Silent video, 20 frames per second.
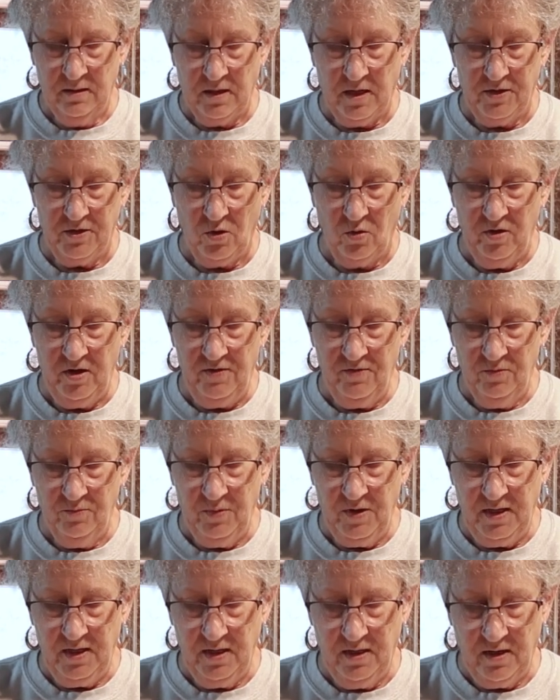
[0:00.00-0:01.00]
I don't even
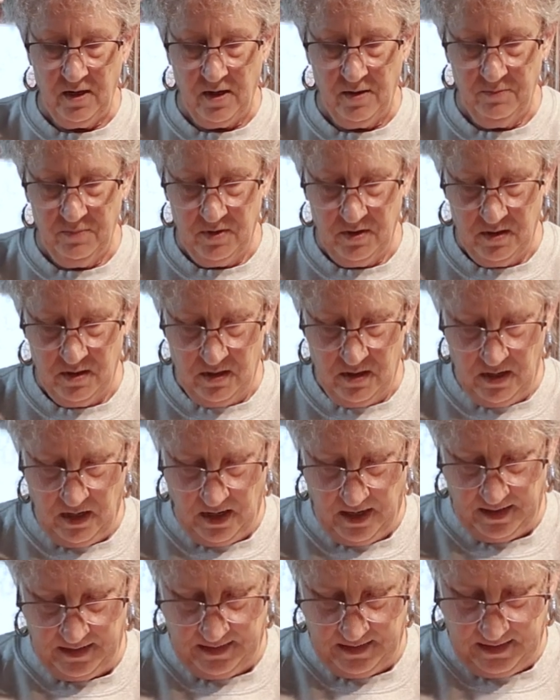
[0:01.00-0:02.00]
pick it up.
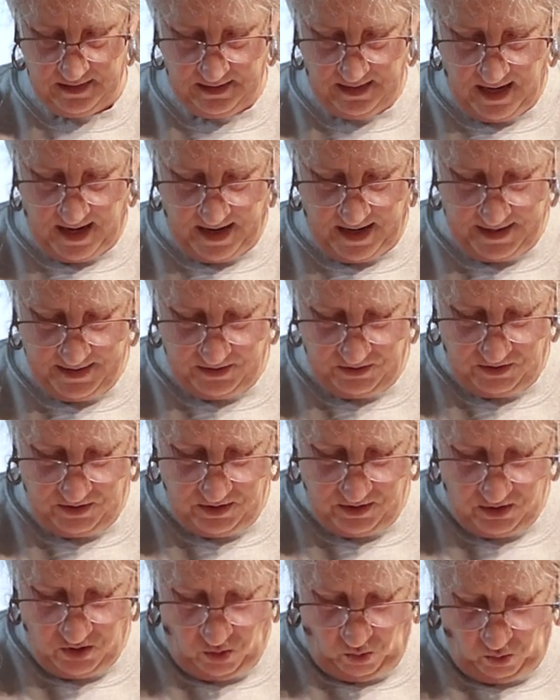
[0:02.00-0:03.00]
I slide it to
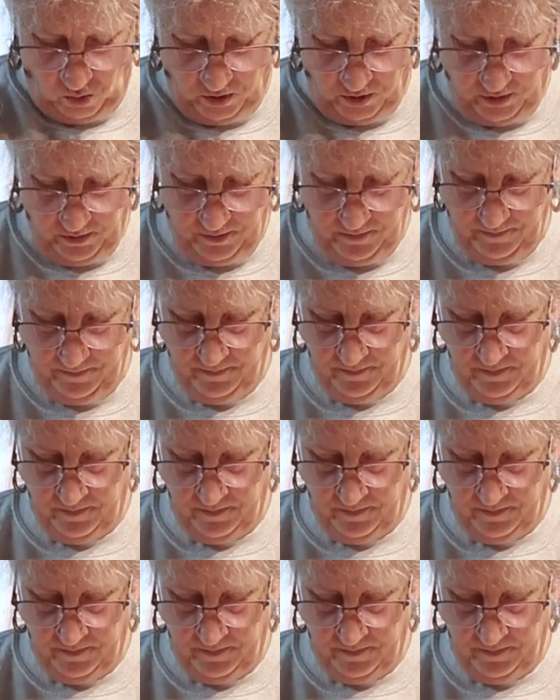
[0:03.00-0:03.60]
the corner,